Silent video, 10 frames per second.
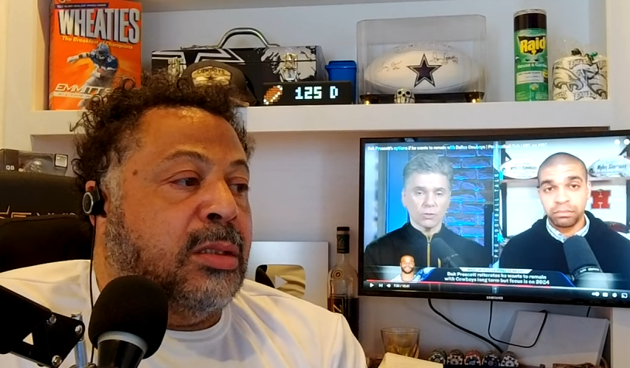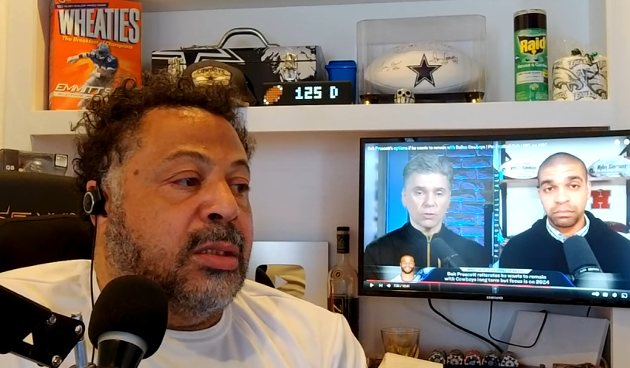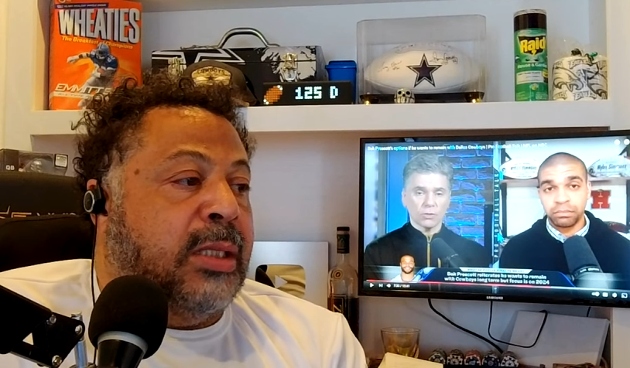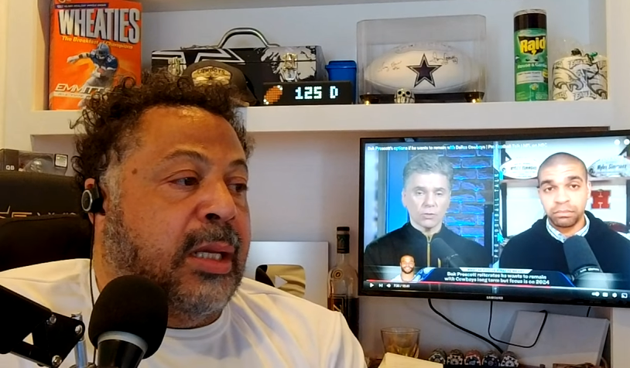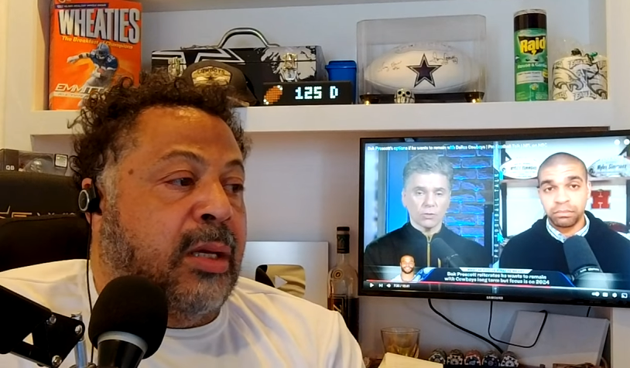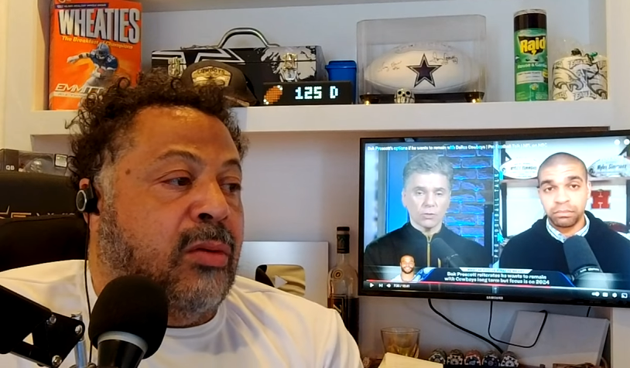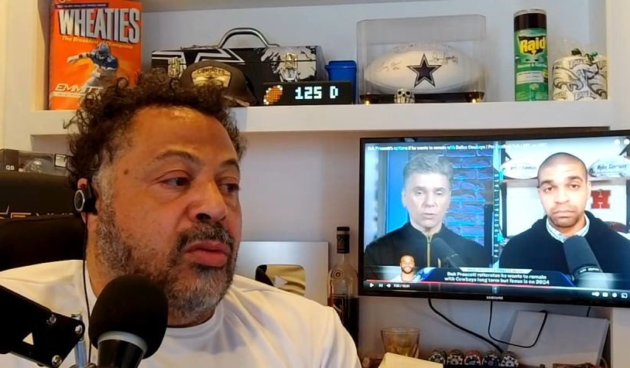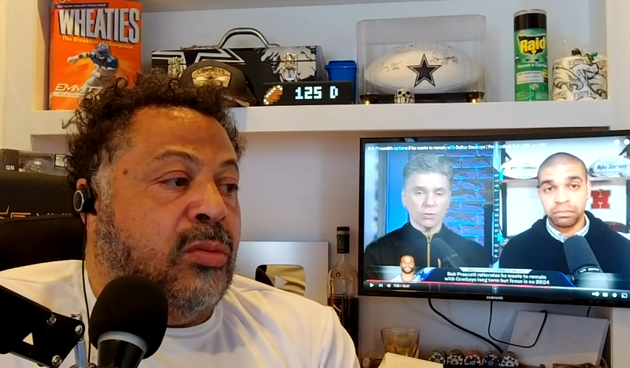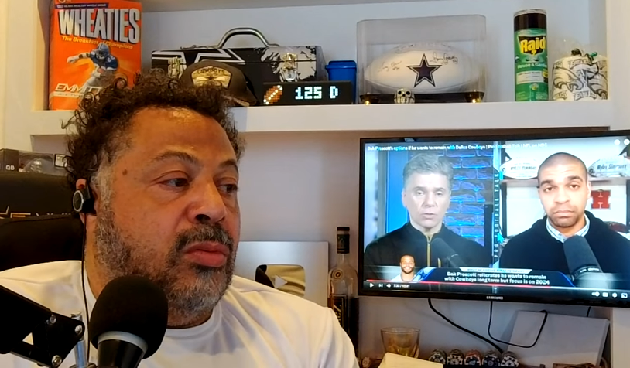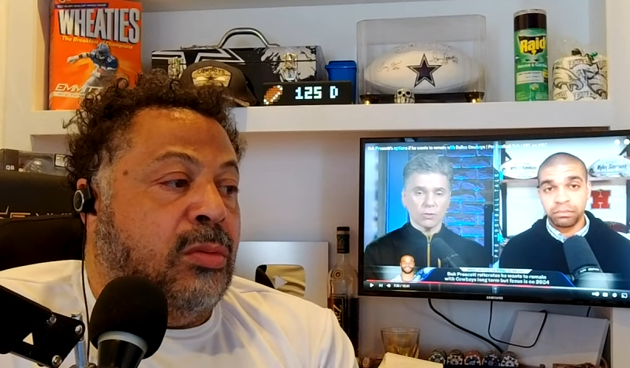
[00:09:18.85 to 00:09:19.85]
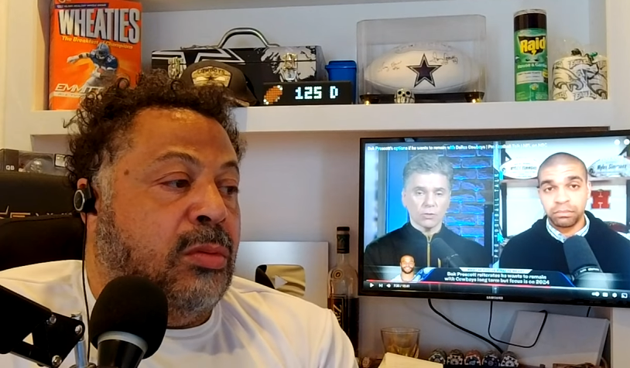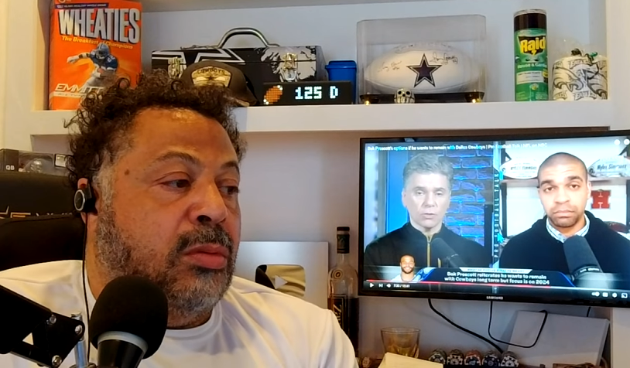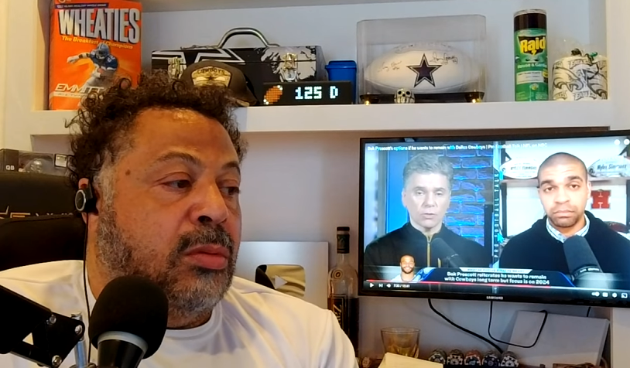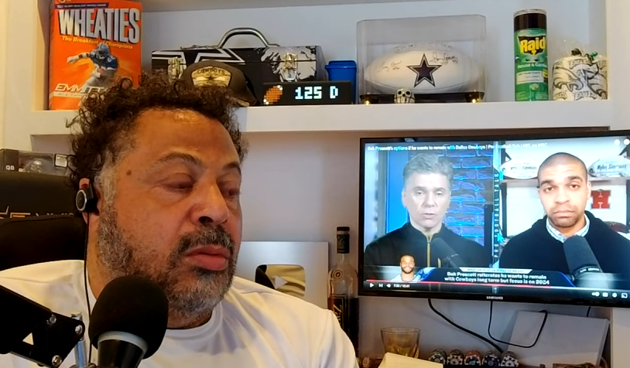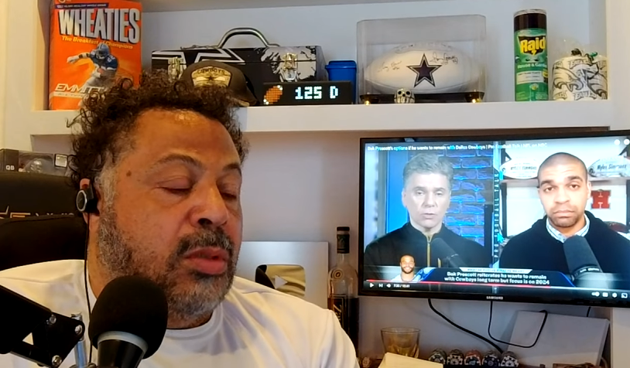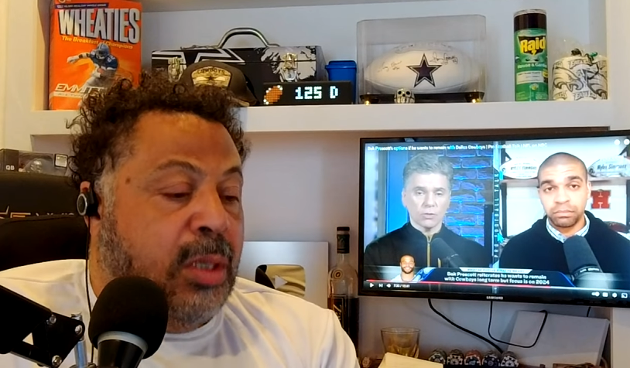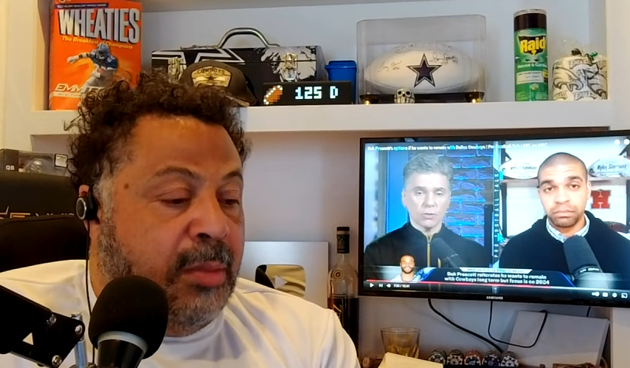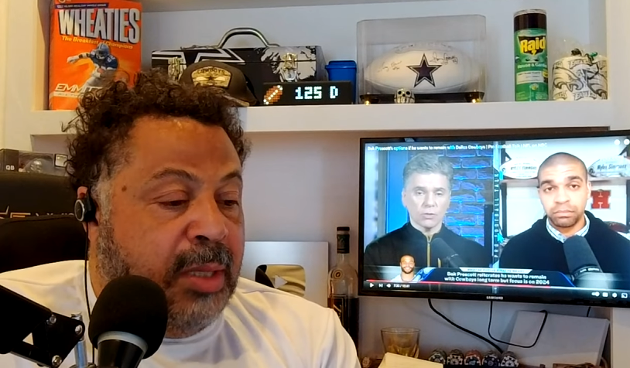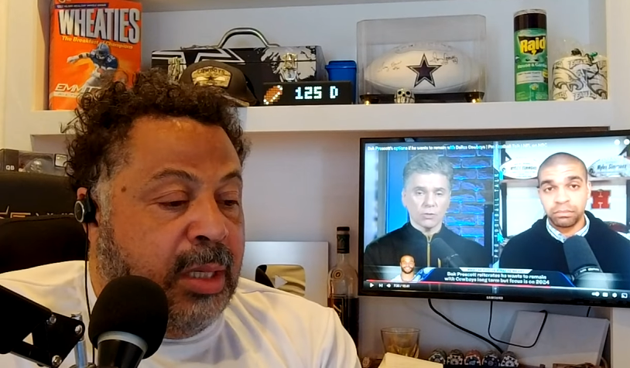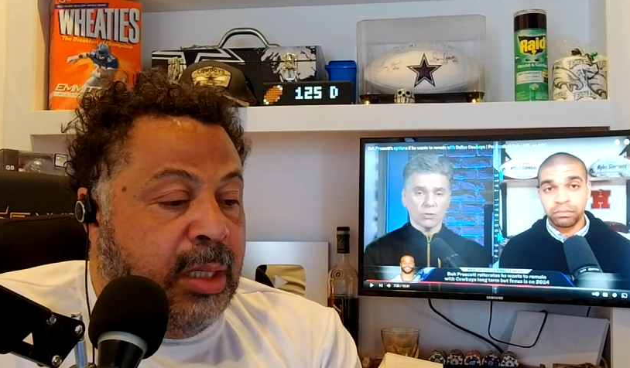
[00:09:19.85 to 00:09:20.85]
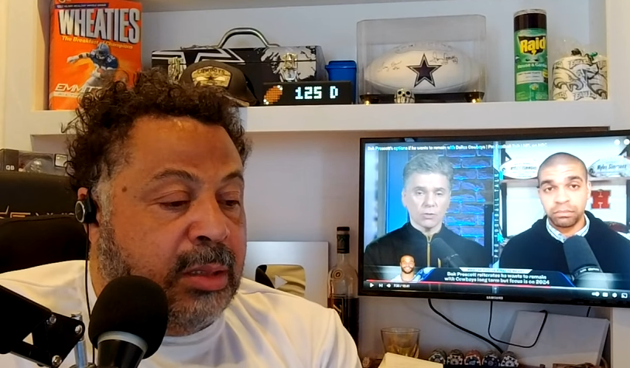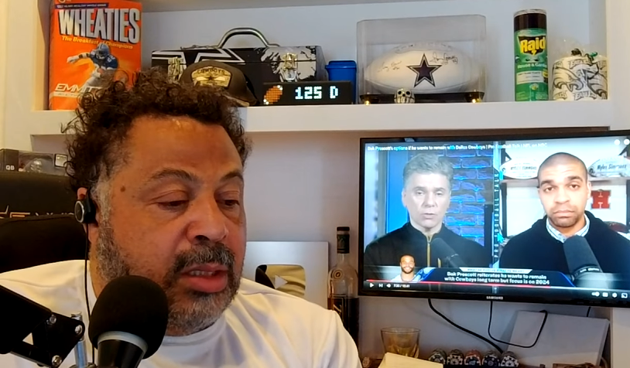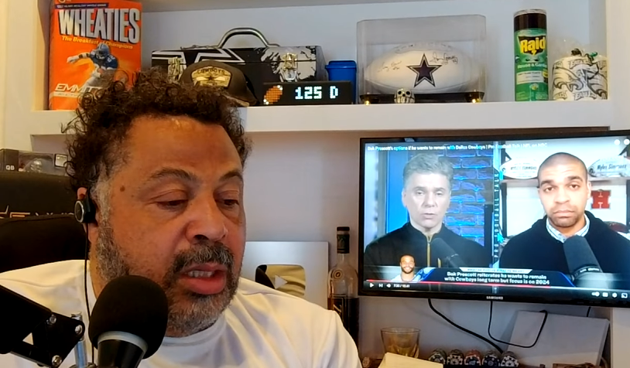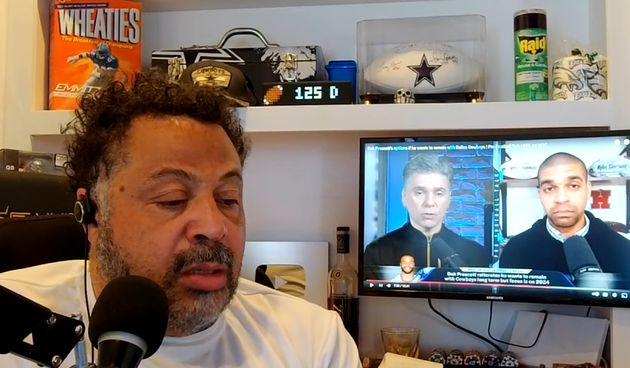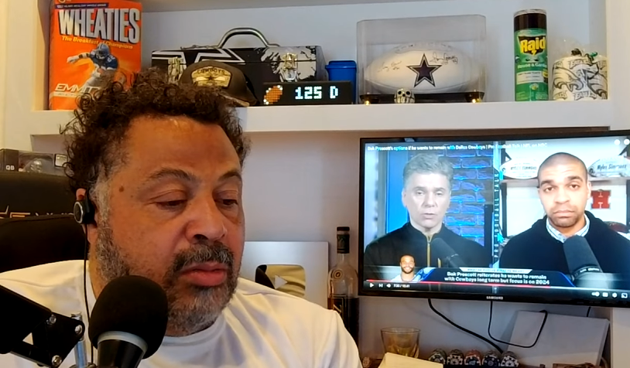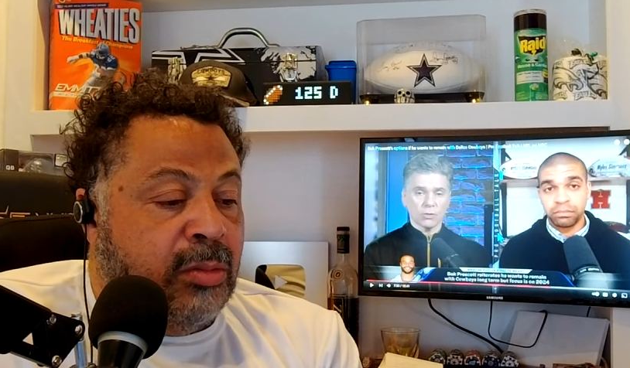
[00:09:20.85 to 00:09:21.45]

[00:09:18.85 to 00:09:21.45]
Speaker 1: deal, him getting his deal,